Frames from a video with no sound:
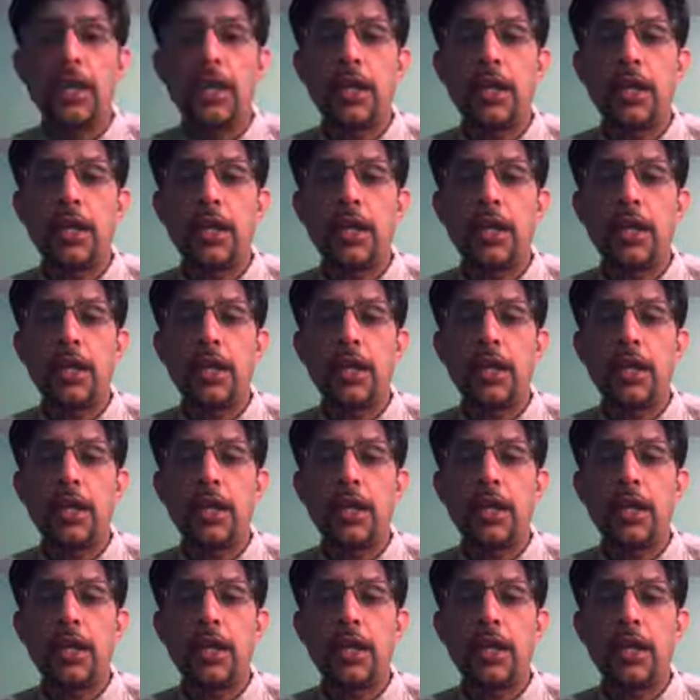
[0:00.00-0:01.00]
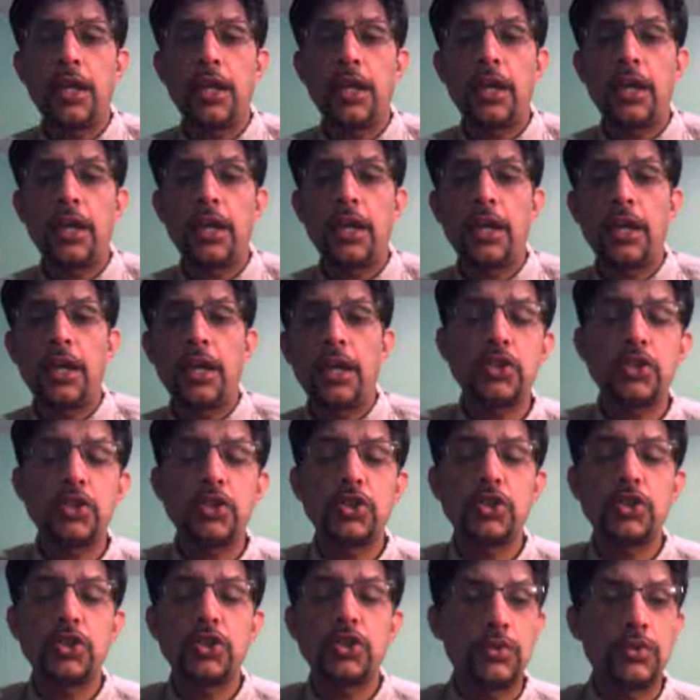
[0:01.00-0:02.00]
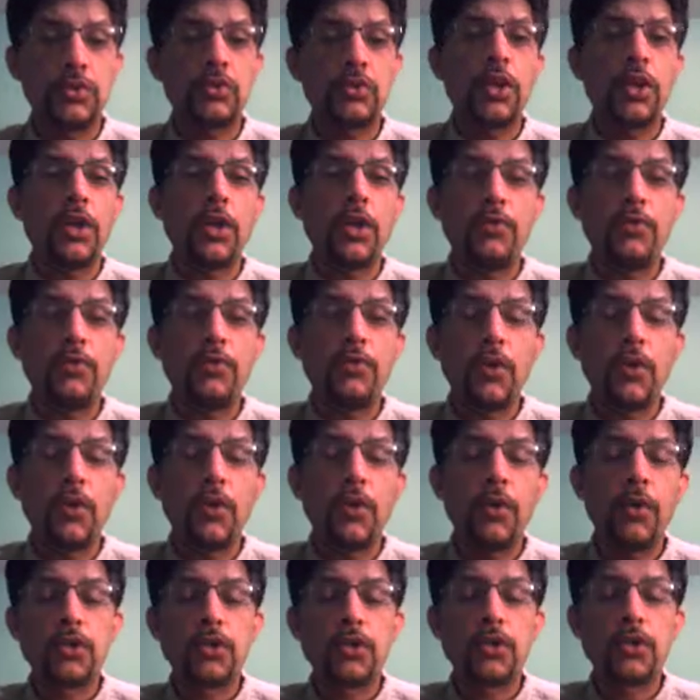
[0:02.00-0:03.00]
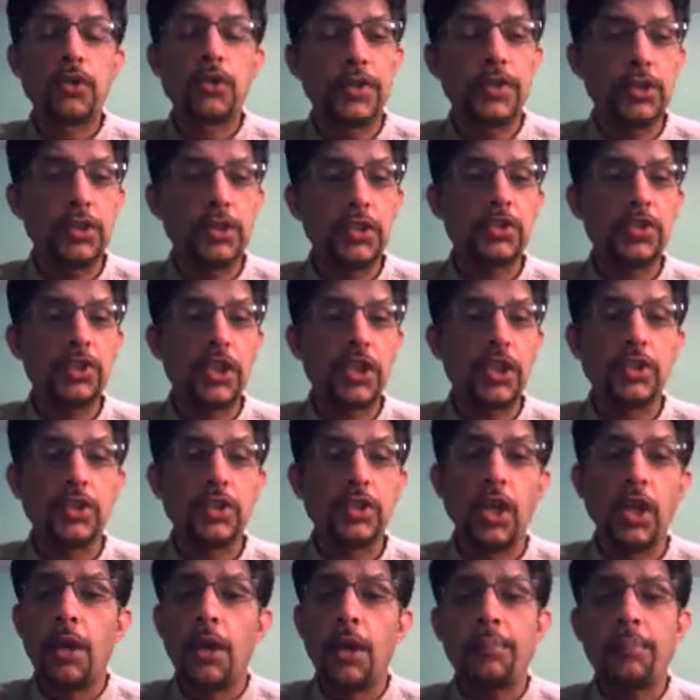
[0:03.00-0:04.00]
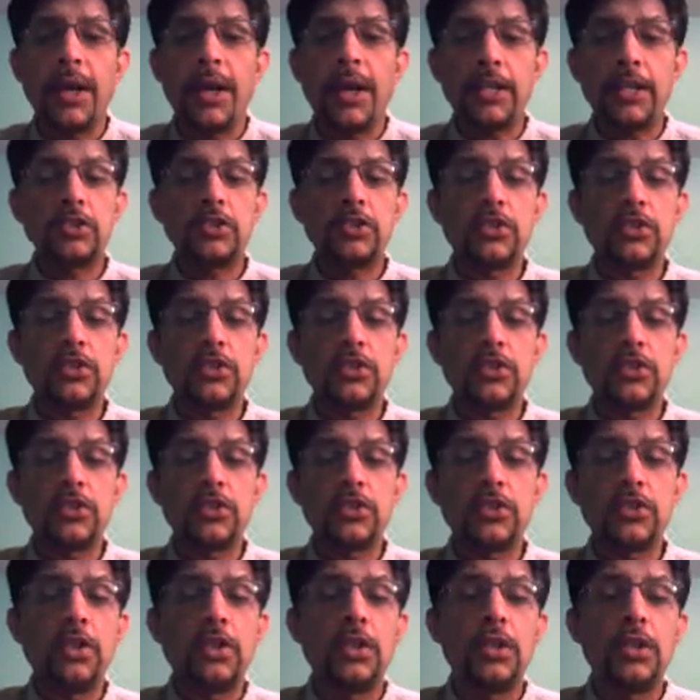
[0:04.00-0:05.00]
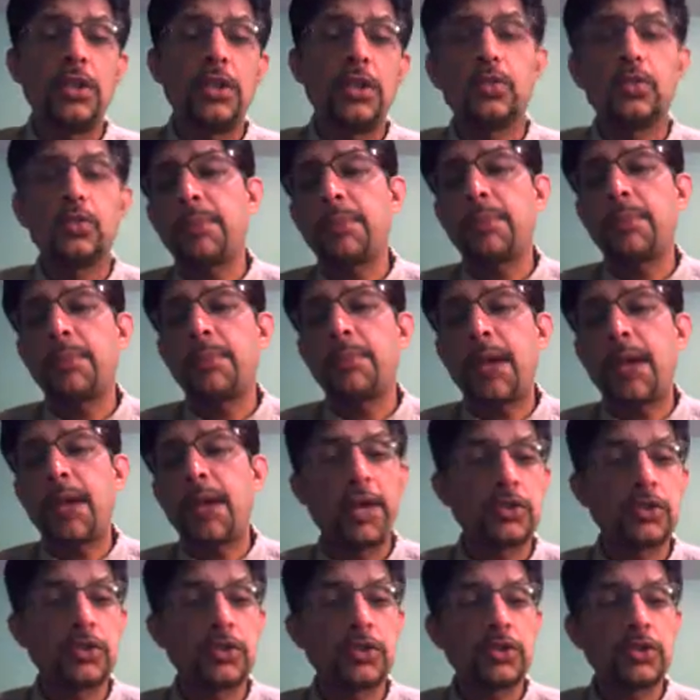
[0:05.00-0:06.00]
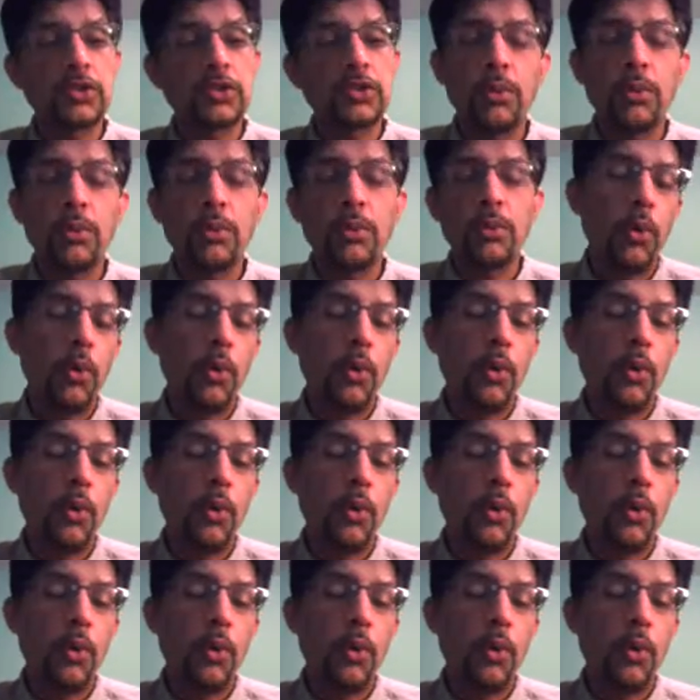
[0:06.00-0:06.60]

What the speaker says: He was the one who was targeted today. 4 overs 2 for 36. Patterson got the man of the match award, bowled